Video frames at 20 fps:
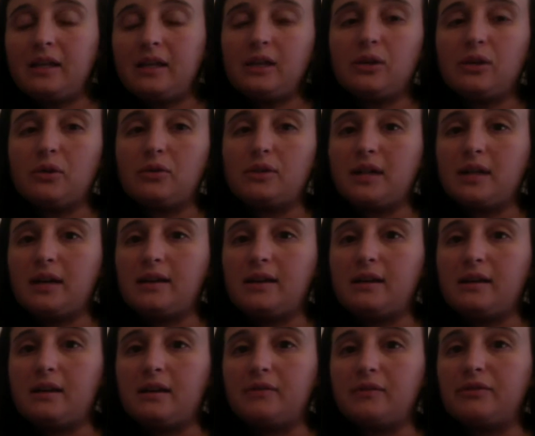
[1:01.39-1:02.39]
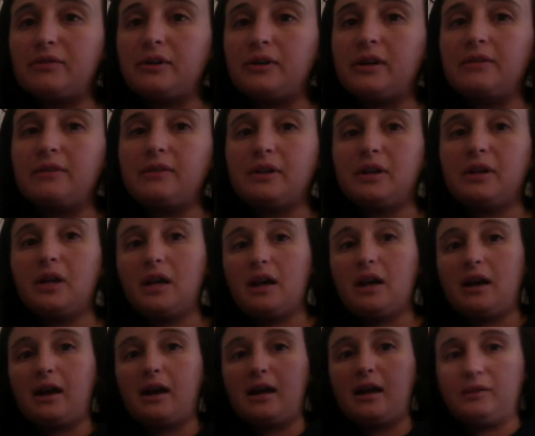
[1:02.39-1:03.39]
goes on and on forever
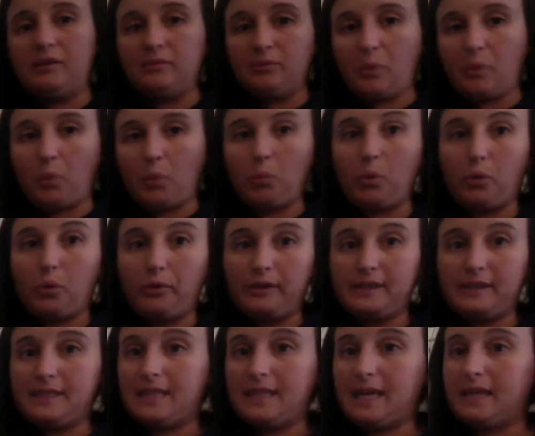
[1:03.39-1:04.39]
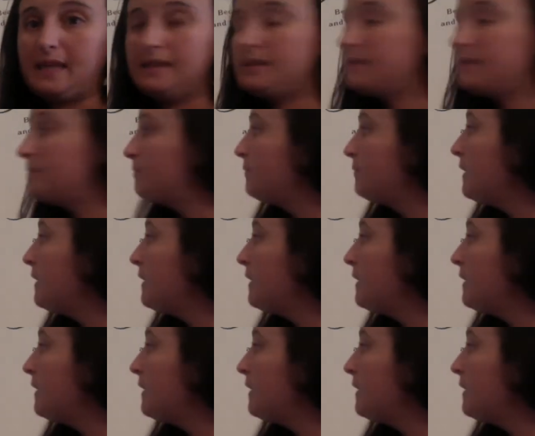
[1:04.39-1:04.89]
on both sides.